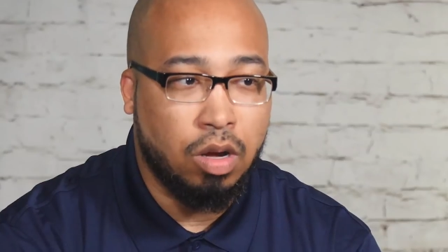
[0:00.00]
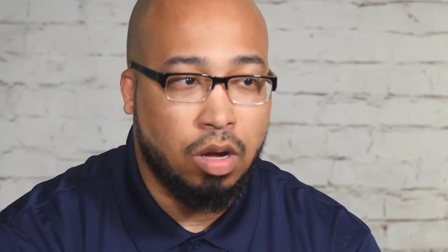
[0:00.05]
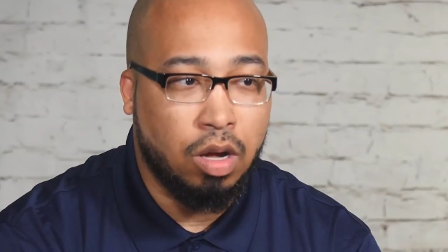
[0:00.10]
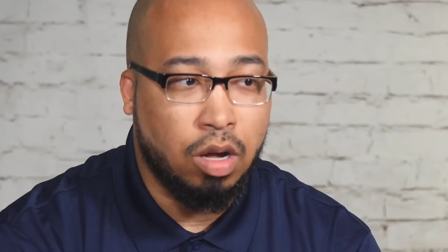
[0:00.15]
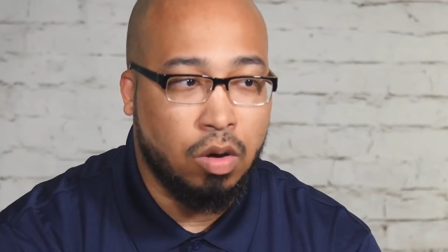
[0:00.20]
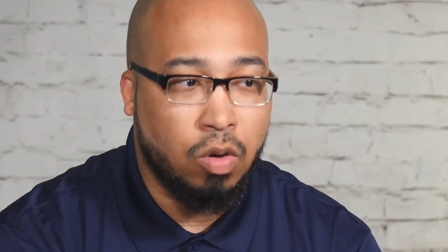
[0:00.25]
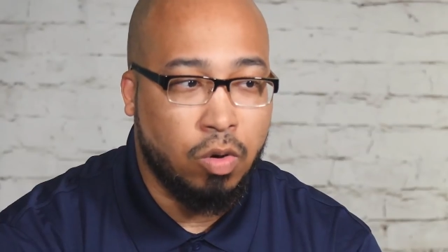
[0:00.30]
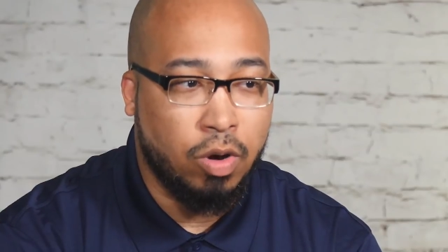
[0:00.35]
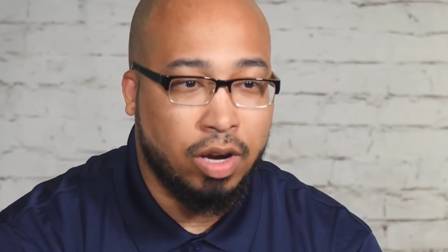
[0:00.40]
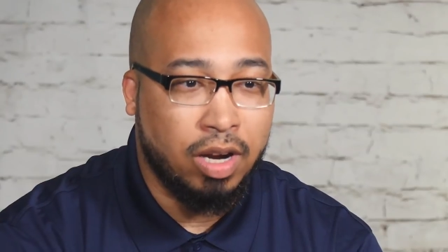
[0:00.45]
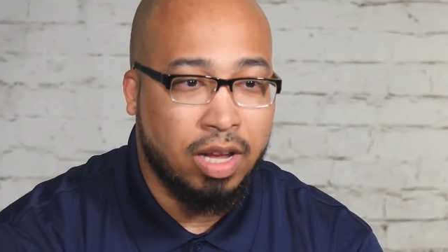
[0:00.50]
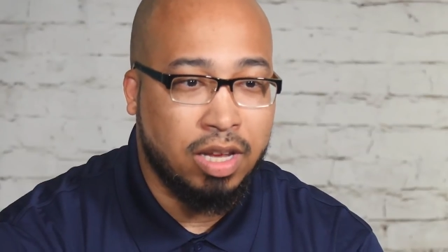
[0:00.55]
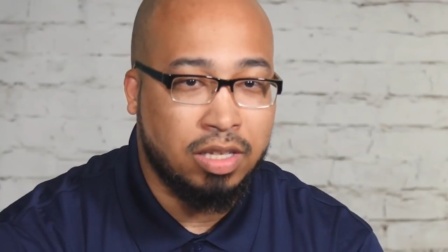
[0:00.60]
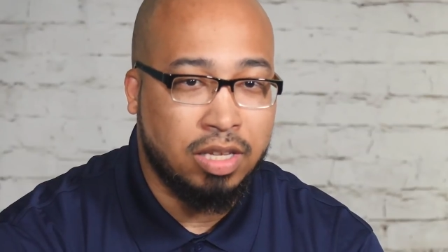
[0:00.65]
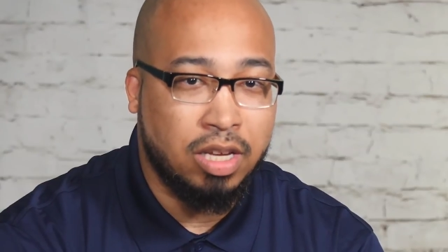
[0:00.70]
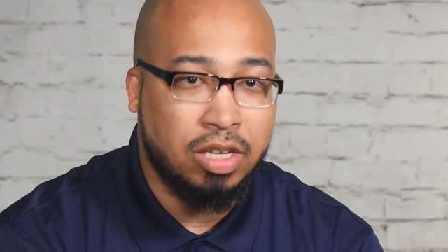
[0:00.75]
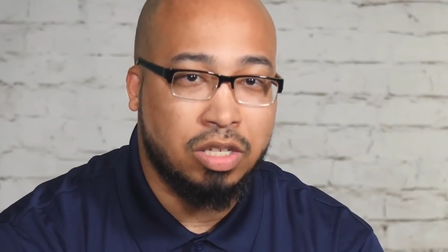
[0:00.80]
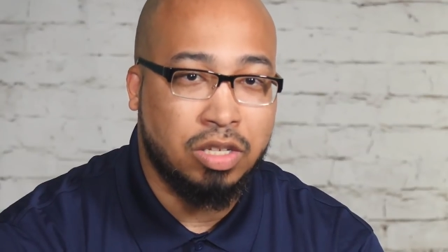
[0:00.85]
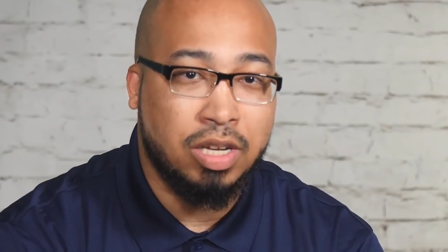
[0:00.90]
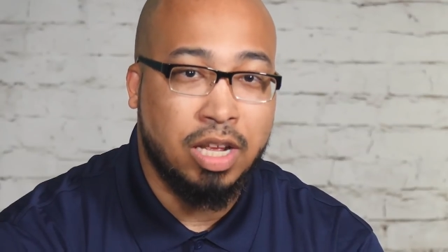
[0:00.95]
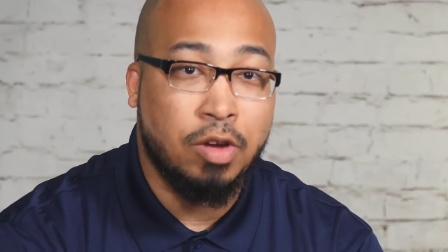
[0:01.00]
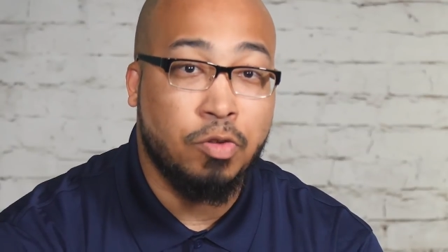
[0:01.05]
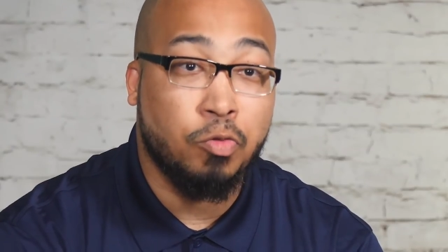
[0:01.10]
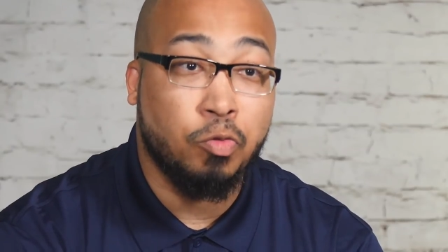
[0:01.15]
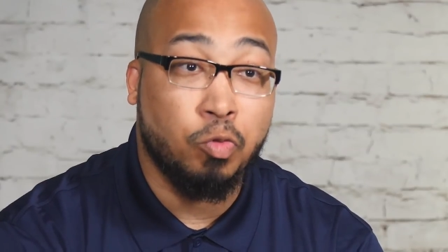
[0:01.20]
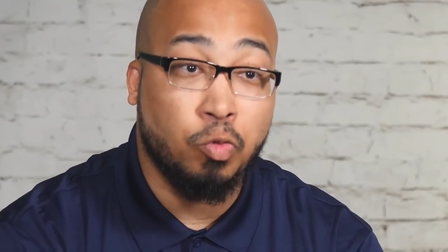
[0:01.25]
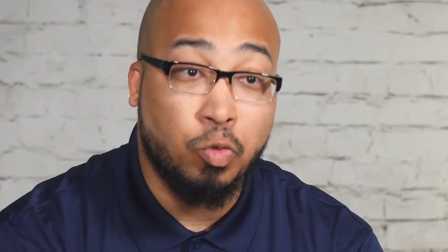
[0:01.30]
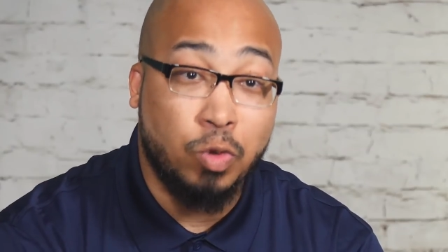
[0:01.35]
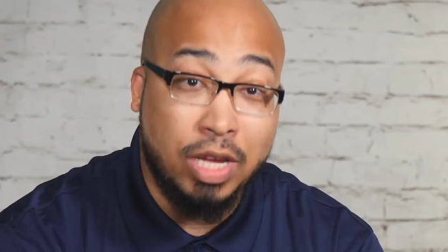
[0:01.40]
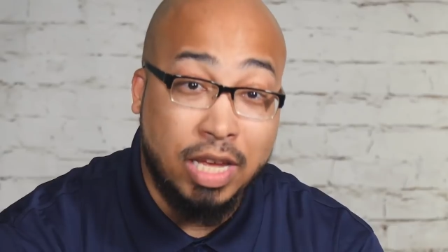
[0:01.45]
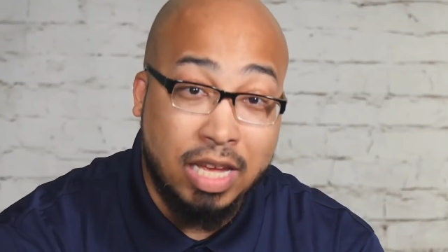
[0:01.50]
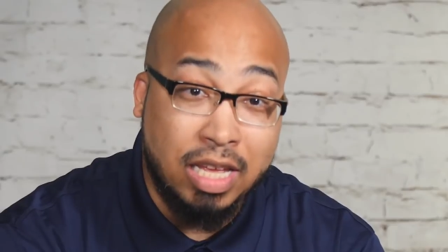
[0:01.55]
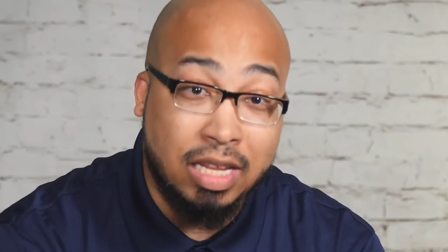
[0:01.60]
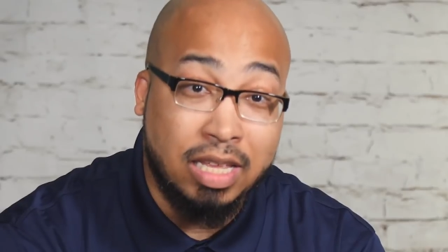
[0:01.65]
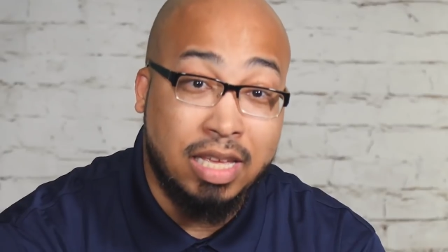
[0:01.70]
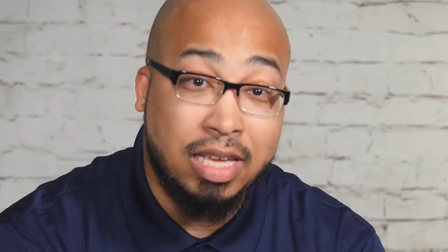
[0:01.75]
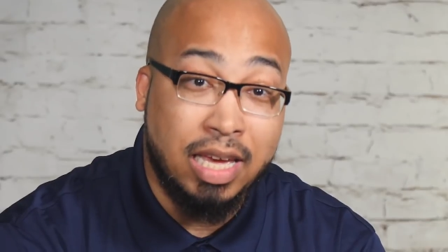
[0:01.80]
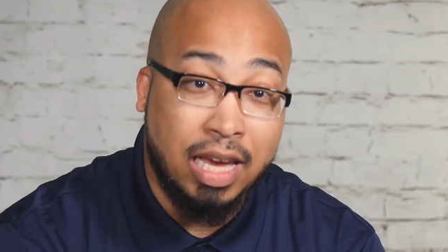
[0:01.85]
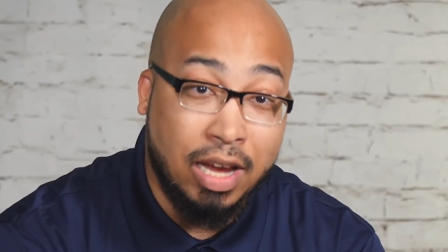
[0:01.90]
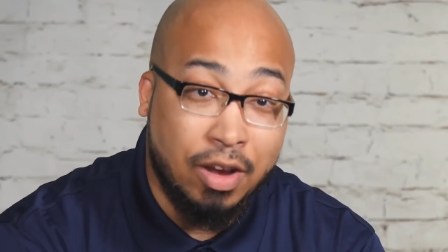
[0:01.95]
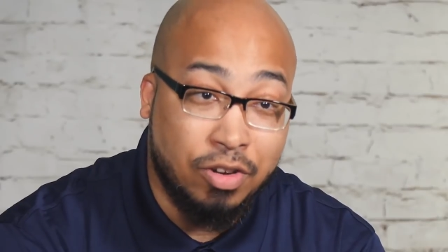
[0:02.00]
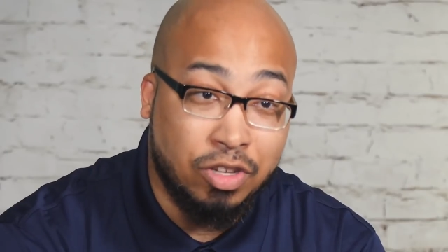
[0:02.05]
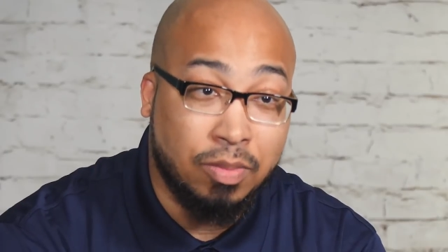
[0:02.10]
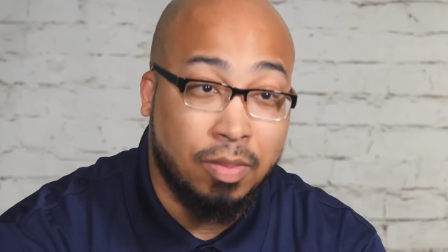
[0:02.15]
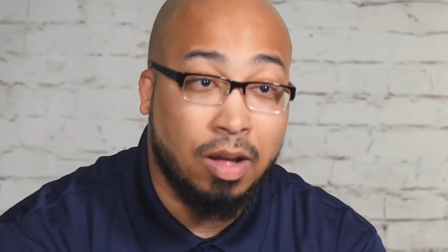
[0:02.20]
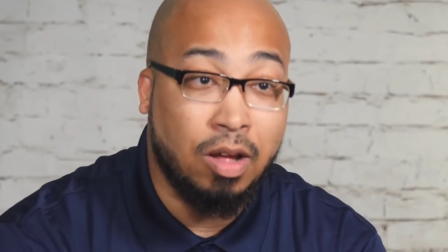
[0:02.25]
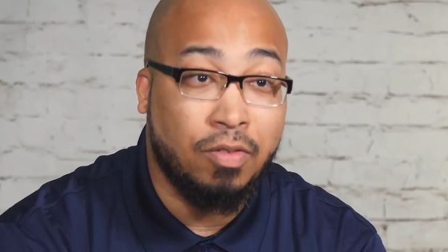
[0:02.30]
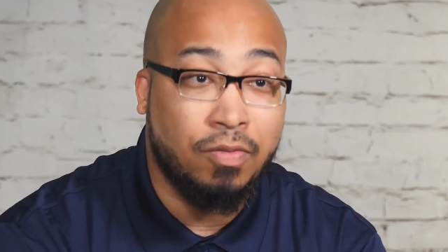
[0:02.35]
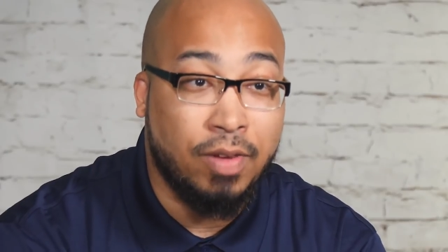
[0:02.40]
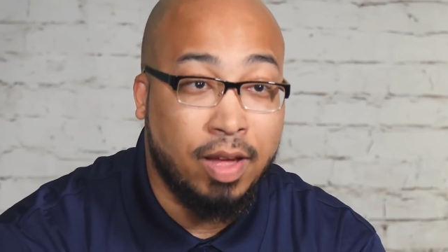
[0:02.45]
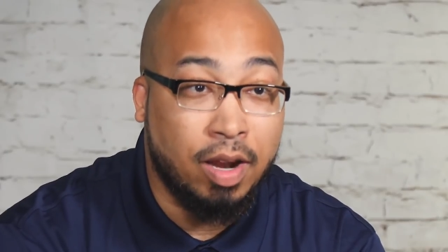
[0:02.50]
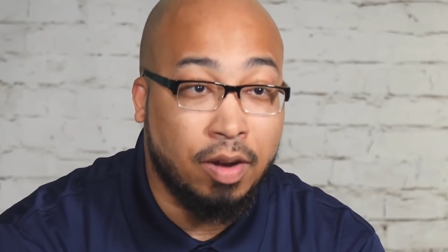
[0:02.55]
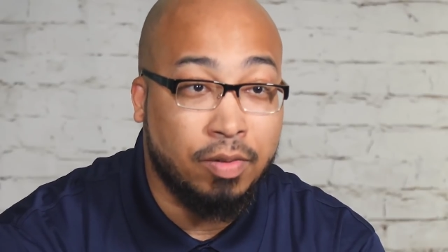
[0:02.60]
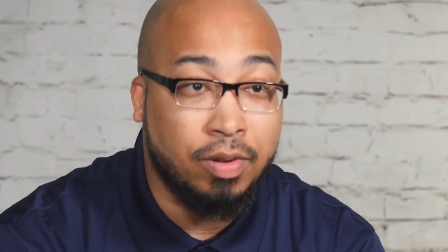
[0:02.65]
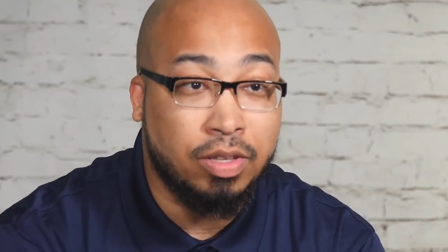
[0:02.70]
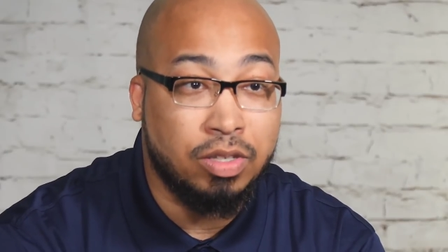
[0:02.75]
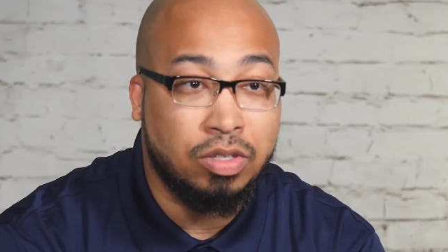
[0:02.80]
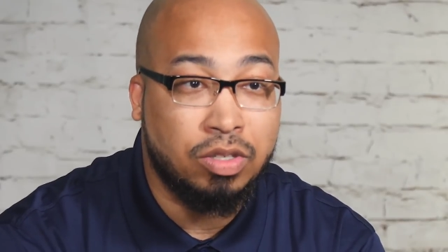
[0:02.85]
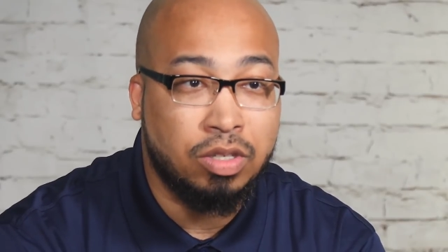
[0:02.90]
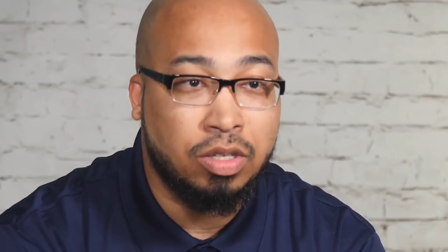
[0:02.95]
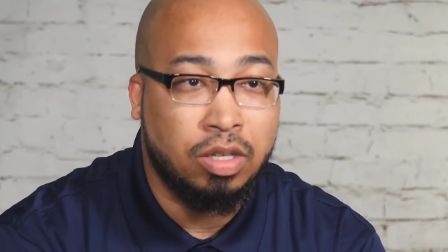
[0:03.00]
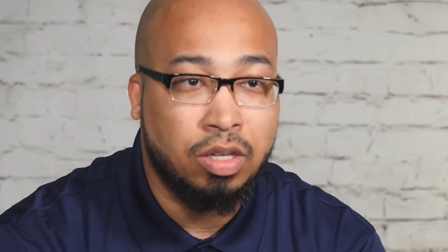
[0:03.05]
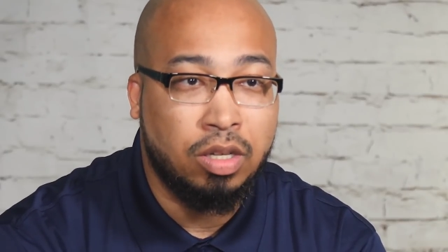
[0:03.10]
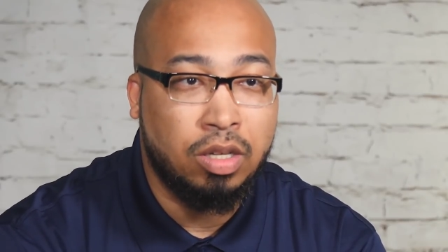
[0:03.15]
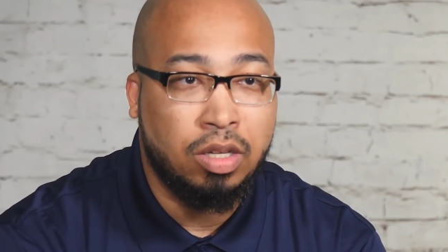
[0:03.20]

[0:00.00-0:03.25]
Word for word: uh, organization that really cares about veterans.